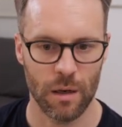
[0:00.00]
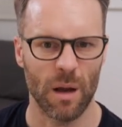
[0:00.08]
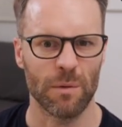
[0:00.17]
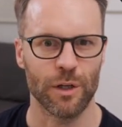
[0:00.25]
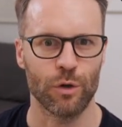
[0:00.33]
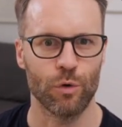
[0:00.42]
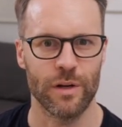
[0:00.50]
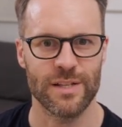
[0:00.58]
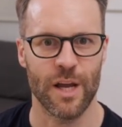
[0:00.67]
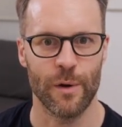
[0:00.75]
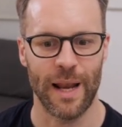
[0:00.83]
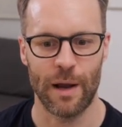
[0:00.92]
I'm gonna call it
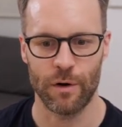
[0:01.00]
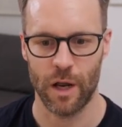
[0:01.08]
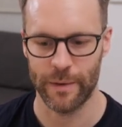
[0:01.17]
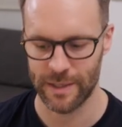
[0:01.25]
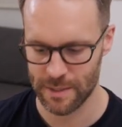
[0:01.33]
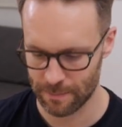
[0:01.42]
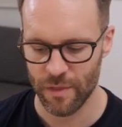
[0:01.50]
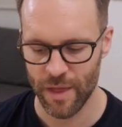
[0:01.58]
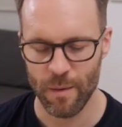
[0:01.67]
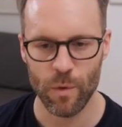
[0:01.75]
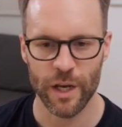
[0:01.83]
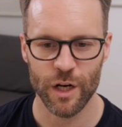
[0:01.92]
total outgoings.
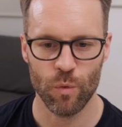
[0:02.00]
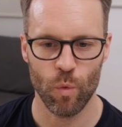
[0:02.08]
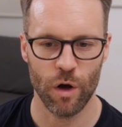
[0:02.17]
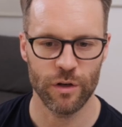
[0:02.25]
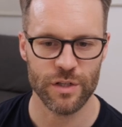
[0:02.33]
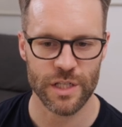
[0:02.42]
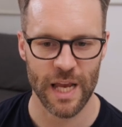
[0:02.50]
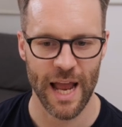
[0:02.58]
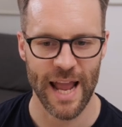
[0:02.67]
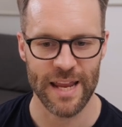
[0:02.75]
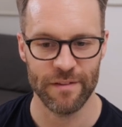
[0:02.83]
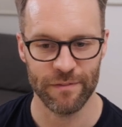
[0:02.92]
Then we're gonna want
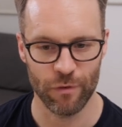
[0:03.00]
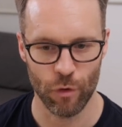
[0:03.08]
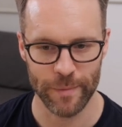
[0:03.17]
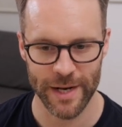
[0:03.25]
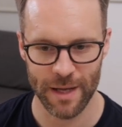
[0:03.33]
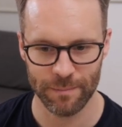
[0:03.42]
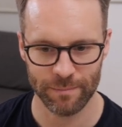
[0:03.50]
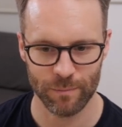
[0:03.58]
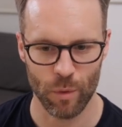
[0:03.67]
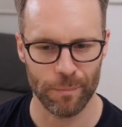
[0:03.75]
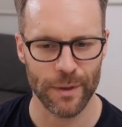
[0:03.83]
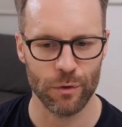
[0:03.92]
a formula.
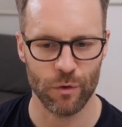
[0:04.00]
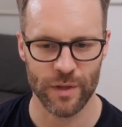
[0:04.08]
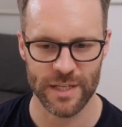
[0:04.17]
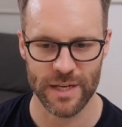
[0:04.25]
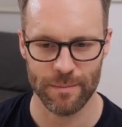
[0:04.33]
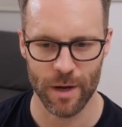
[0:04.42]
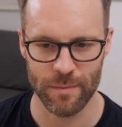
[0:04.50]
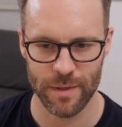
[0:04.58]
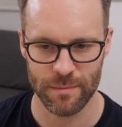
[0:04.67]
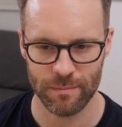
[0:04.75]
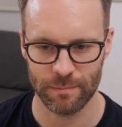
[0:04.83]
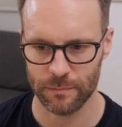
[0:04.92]
We'll build all this in a moment